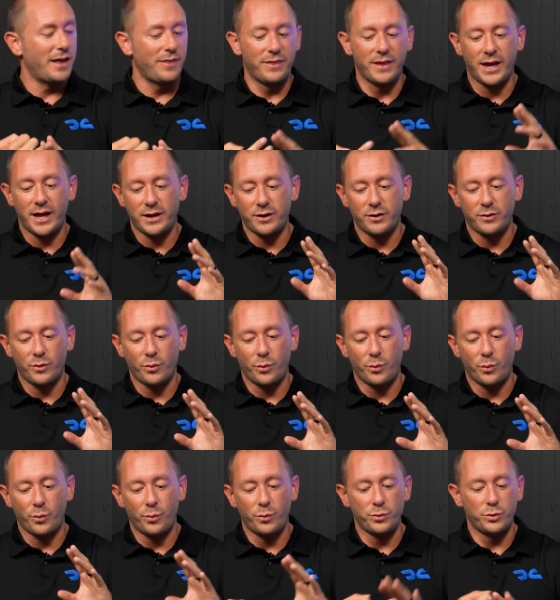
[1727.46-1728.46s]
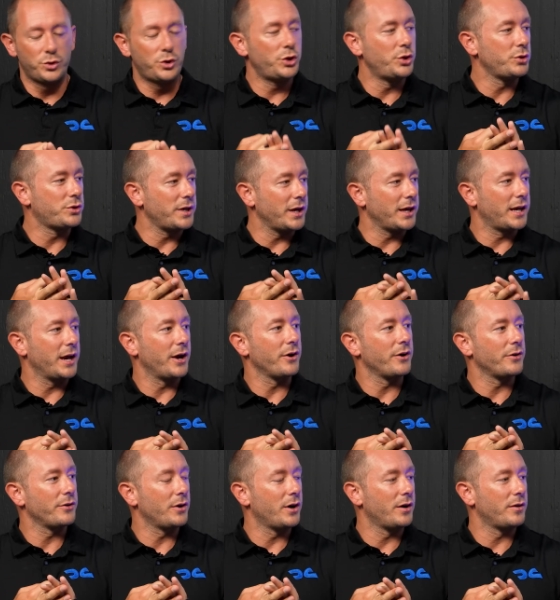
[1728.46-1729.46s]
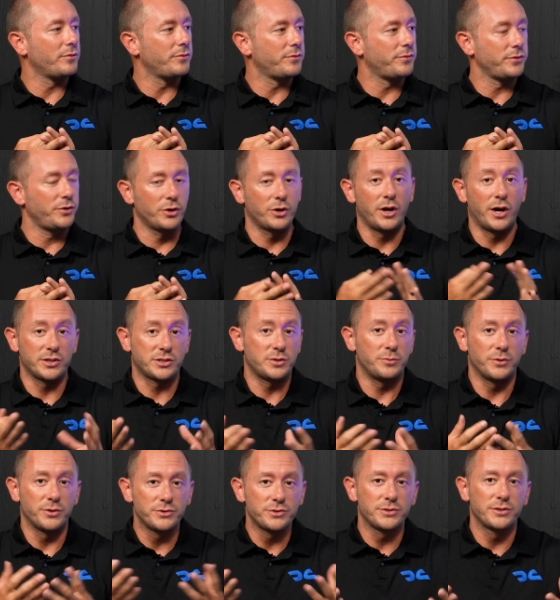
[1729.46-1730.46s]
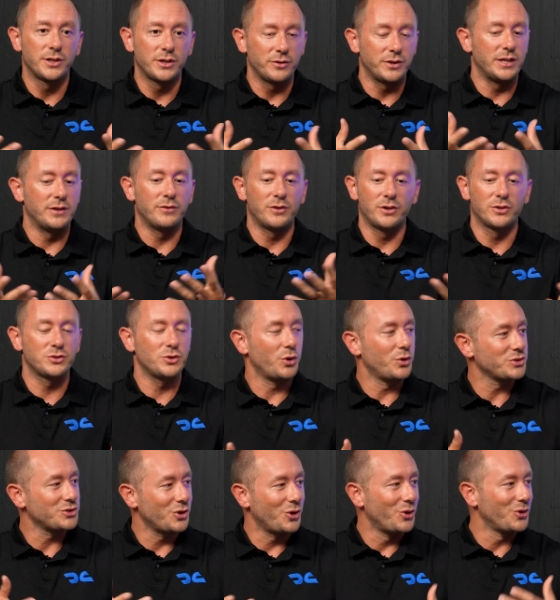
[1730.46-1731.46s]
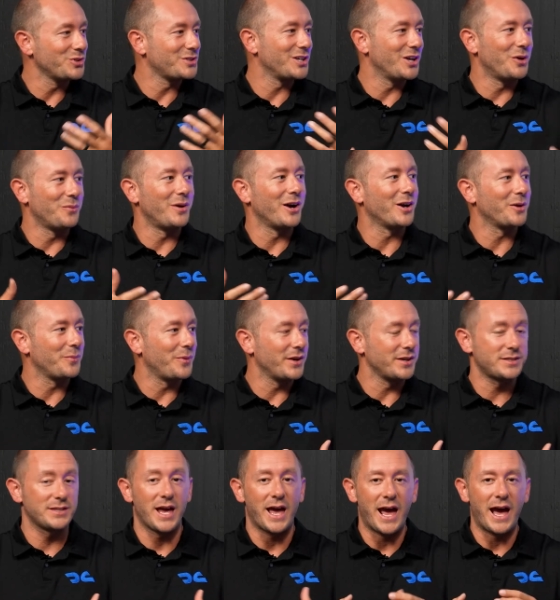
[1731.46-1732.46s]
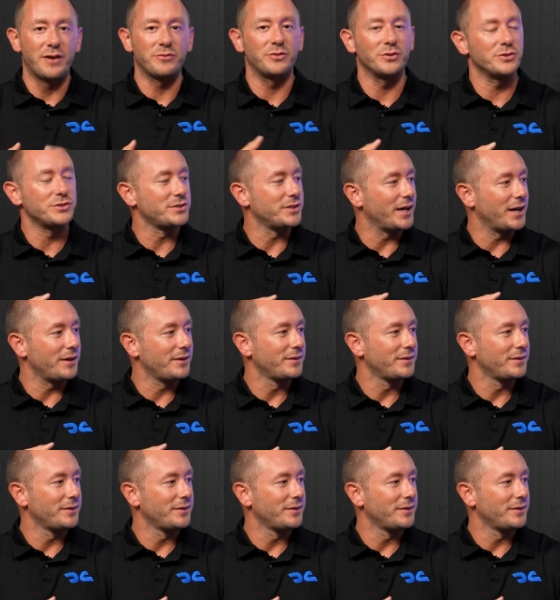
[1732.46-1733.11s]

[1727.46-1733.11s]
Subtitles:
And then do you take care of your customers, even though it's a wholesale marketplace, after the sale?